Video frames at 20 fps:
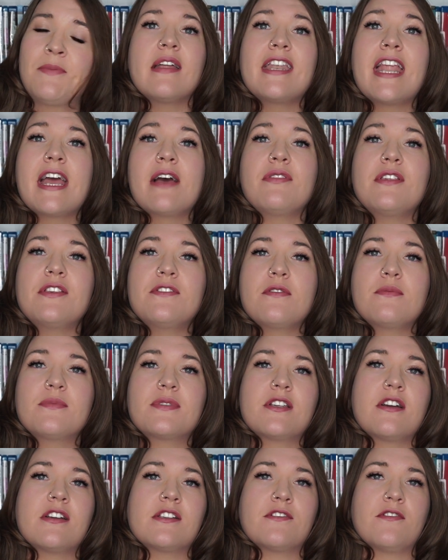Now, this film
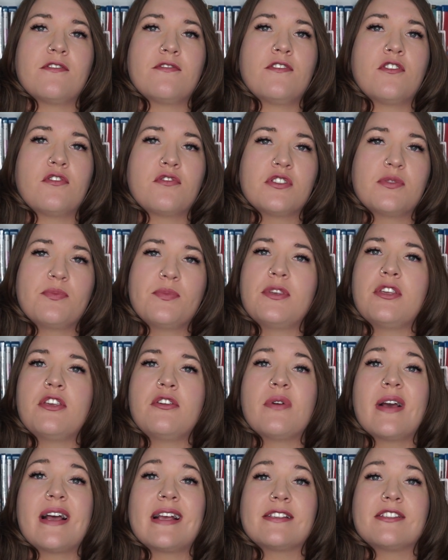stars Florence
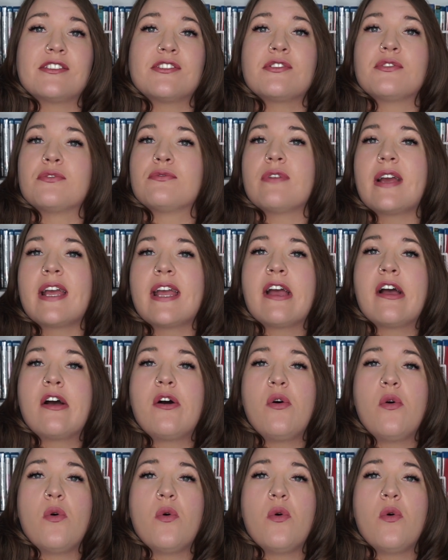Pugh as Soraya,